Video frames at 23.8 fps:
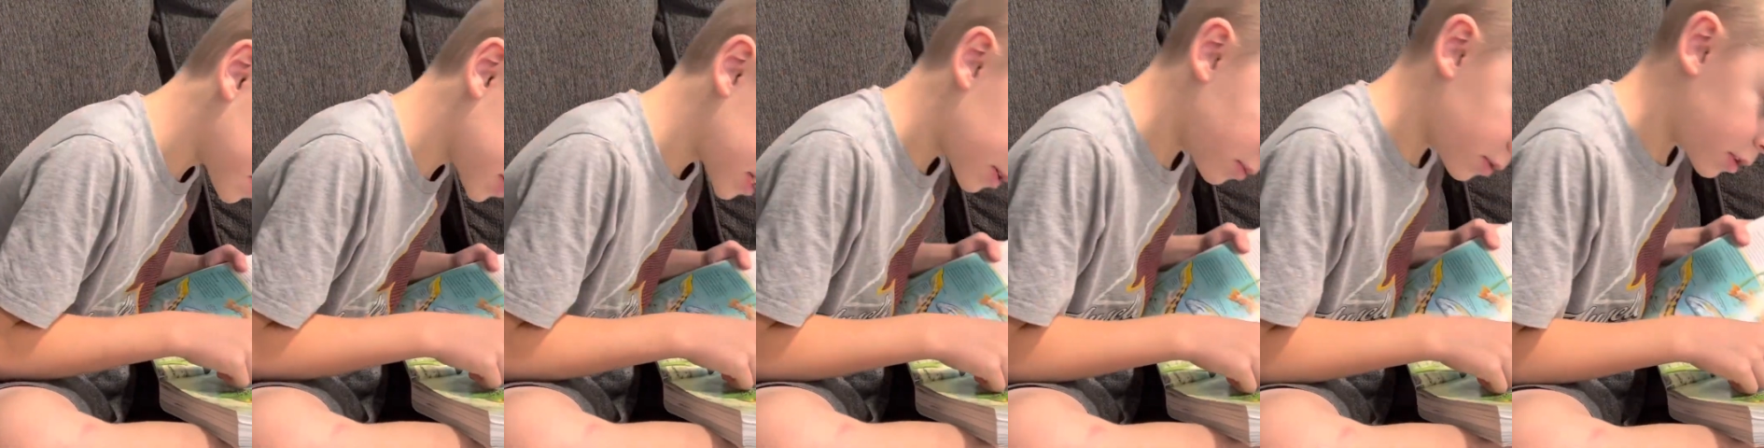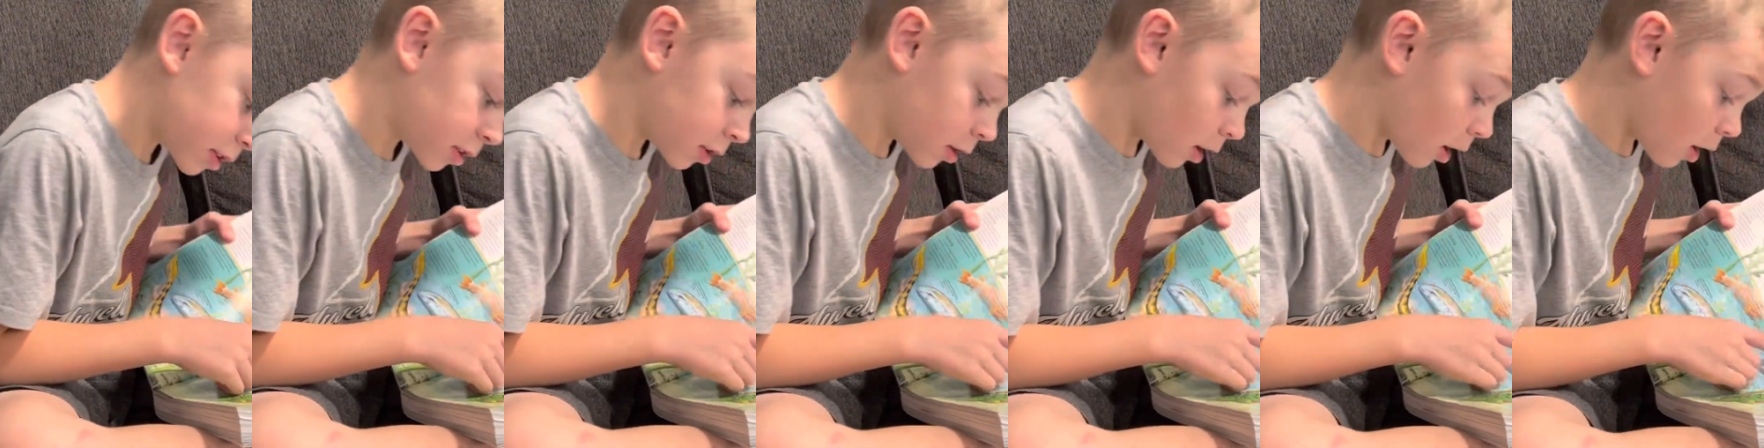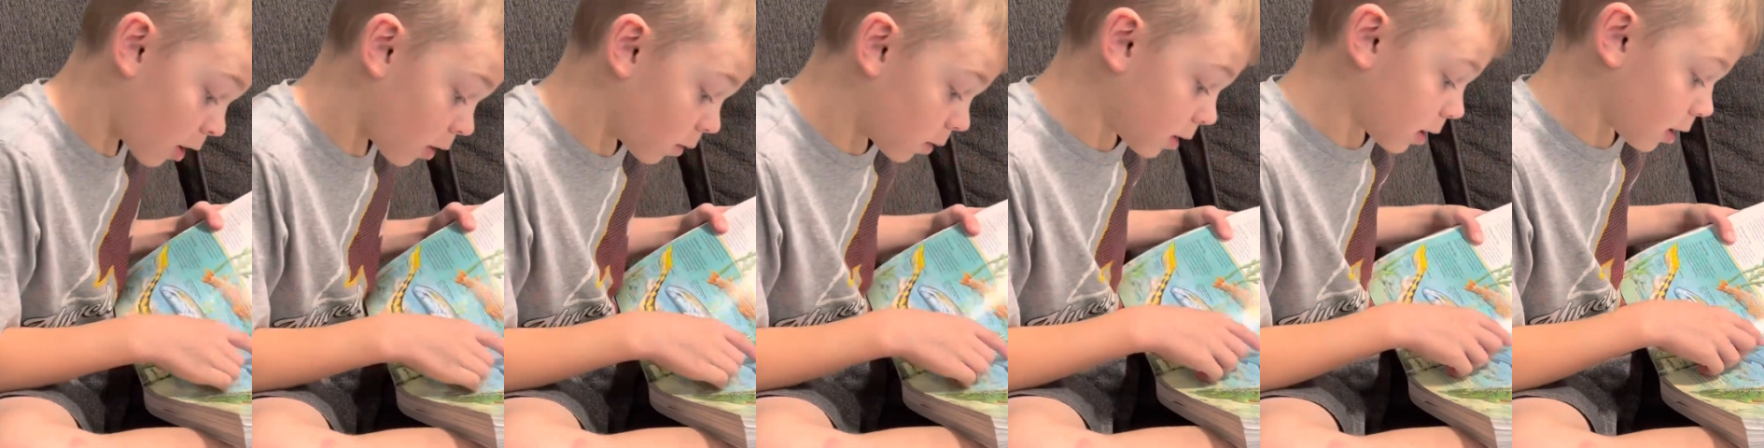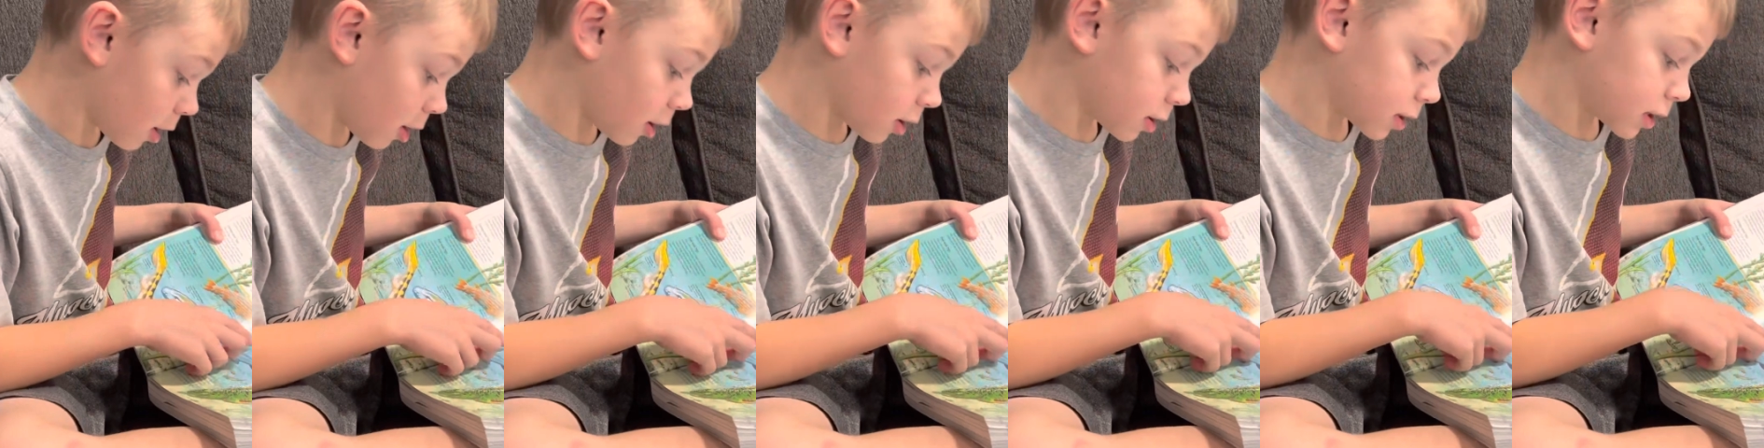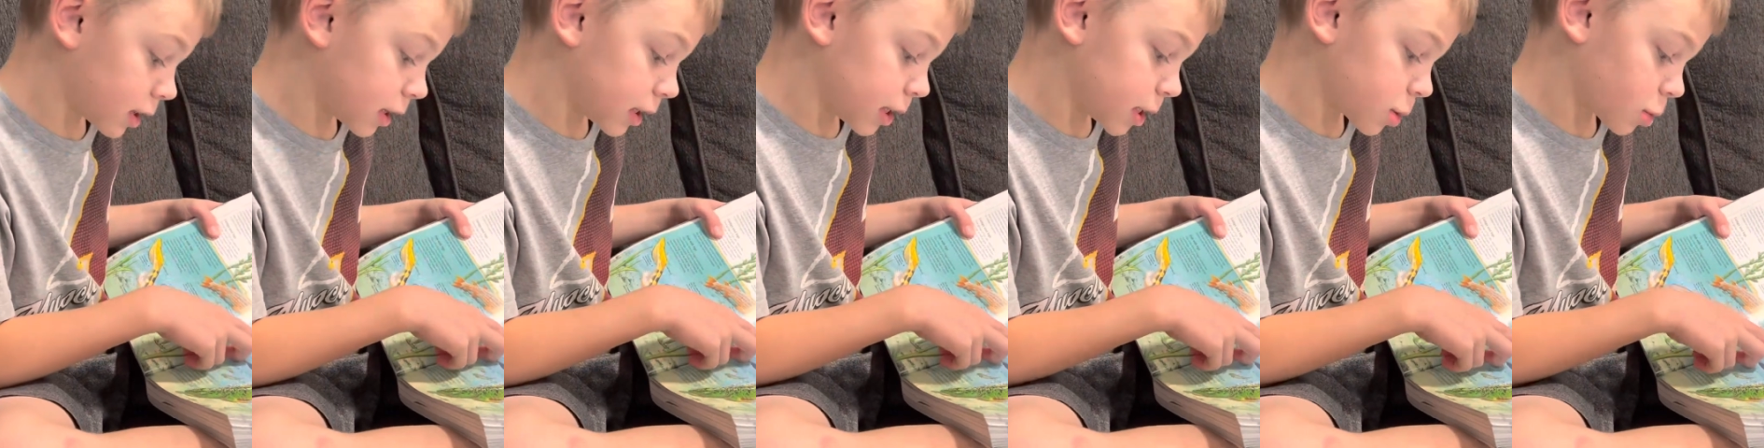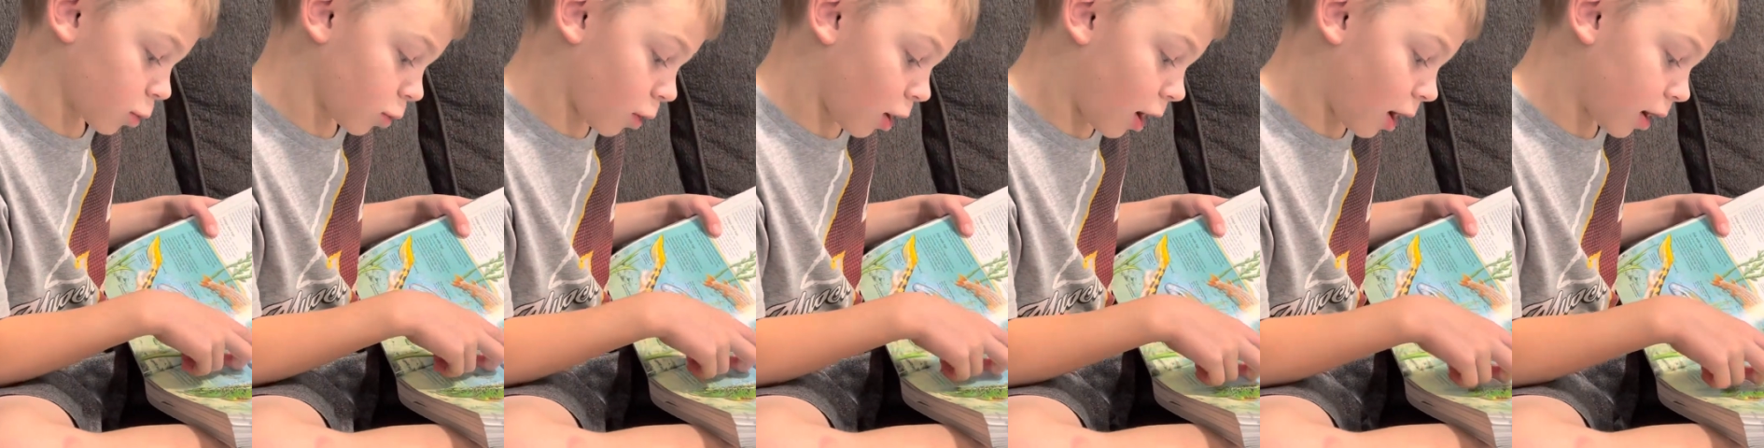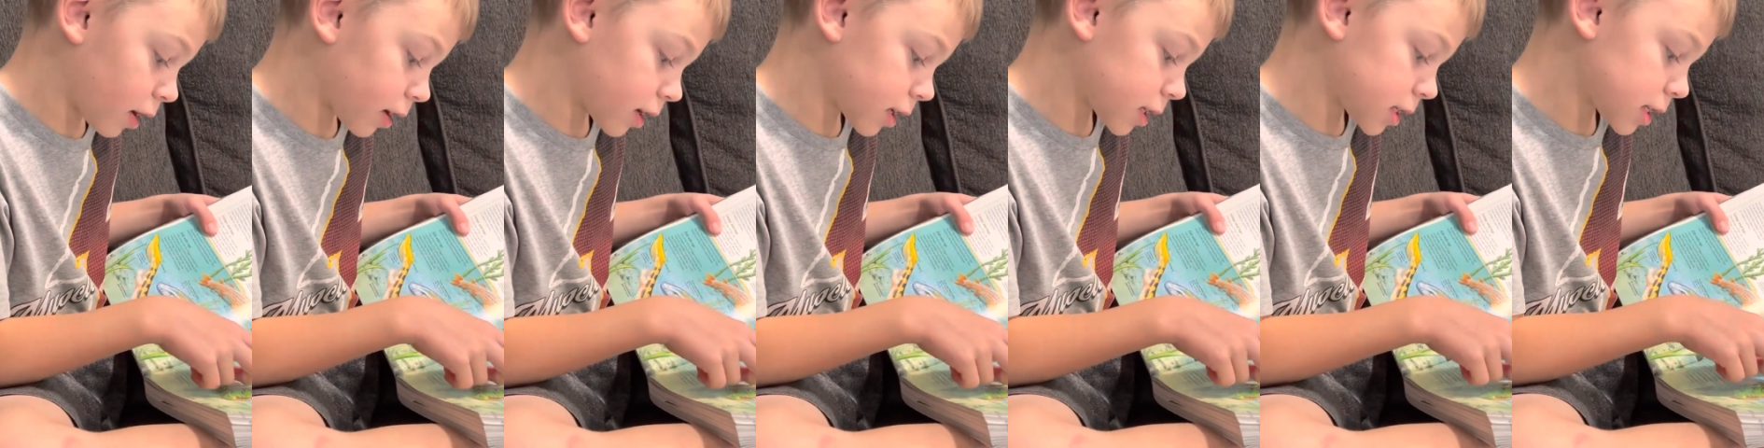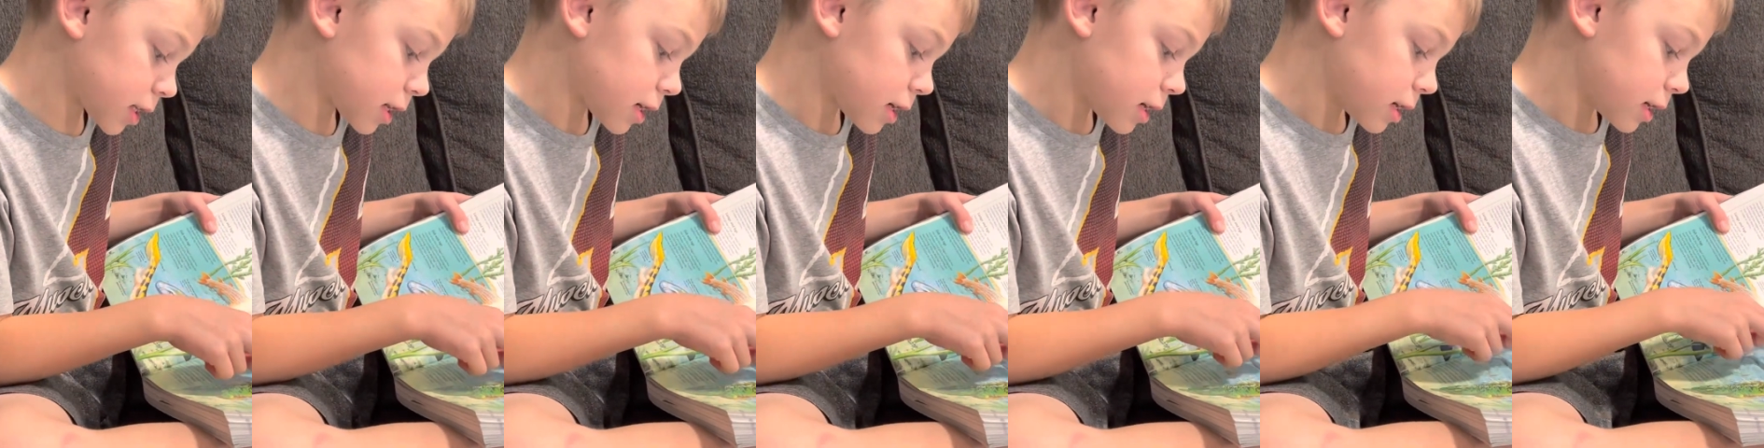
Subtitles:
it would go on these rocks.